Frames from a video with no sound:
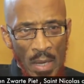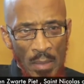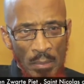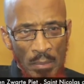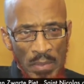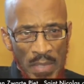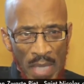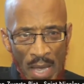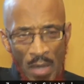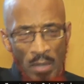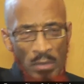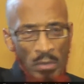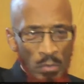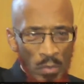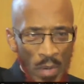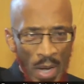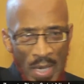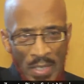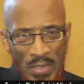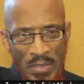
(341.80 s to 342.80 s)

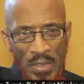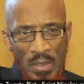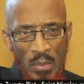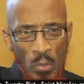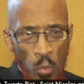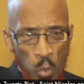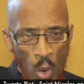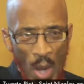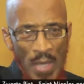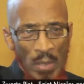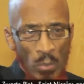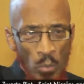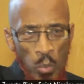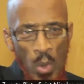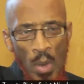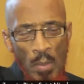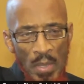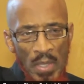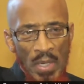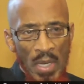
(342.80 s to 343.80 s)
characterizing white
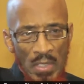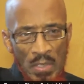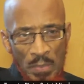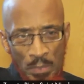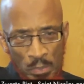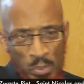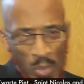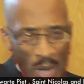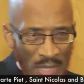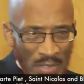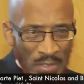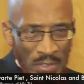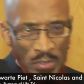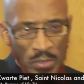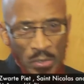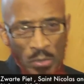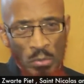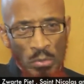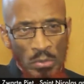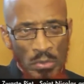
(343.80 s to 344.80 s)
women as
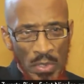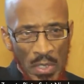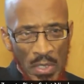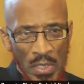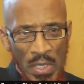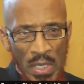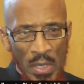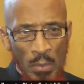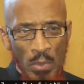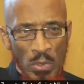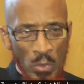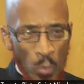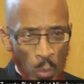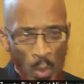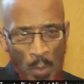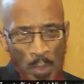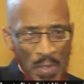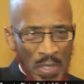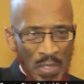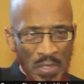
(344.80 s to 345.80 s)
prostitutes, and he was
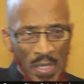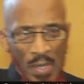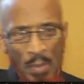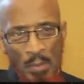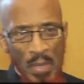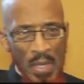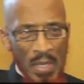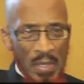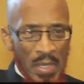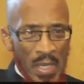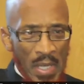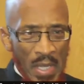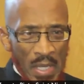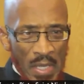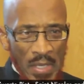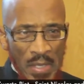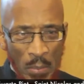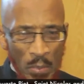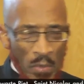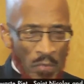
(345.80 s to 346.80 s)
whipping them, and
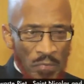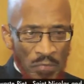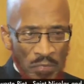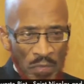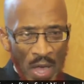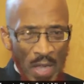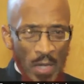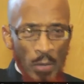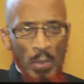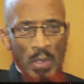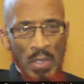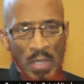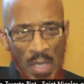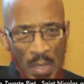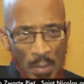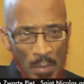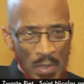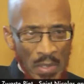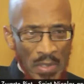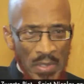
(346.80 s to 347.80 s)
they were following
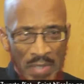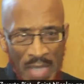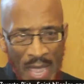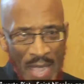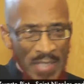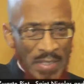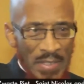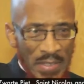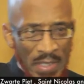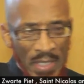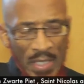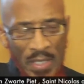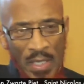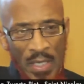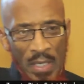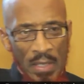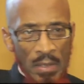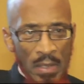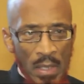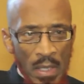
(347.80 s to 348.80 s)
him and dancing.
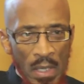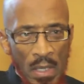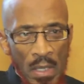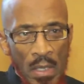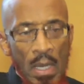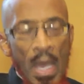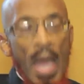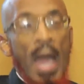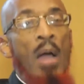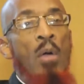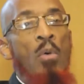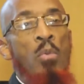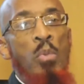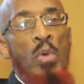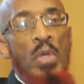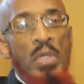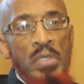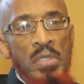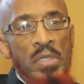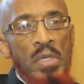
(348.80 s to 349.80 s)
And how
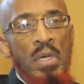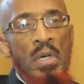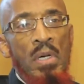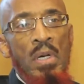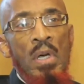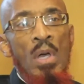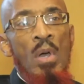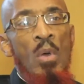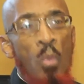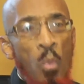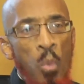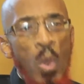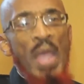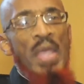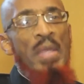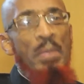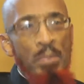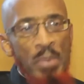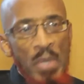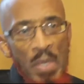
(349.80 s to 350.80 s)
would
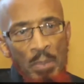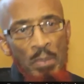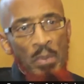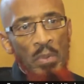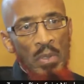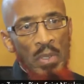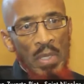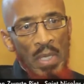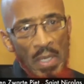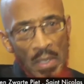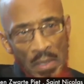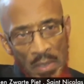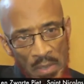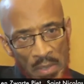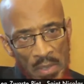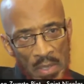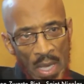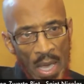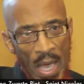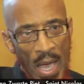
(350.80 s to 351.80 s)
white people
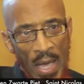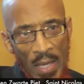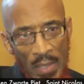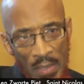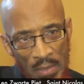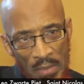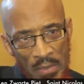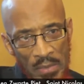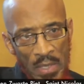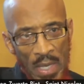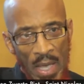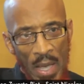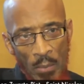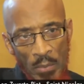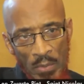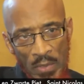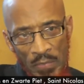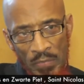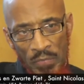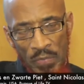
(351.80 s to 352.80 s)
in Holland, how
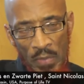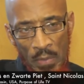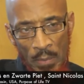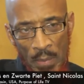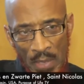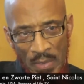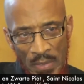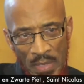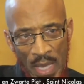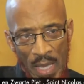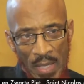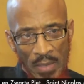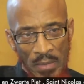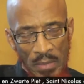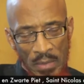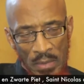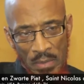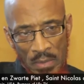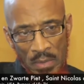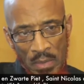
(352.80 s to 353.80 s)
would they feel about that?
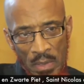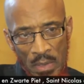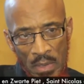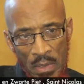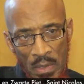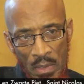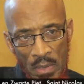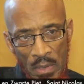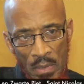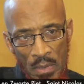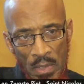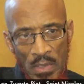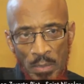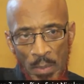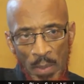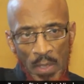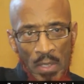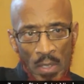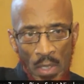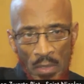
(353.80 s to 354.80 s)
And let's
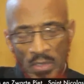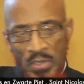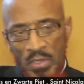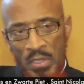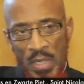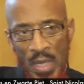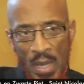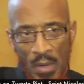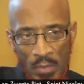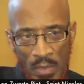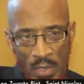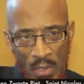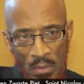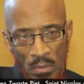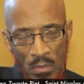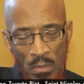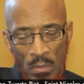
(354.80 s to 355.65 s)
make another scenario.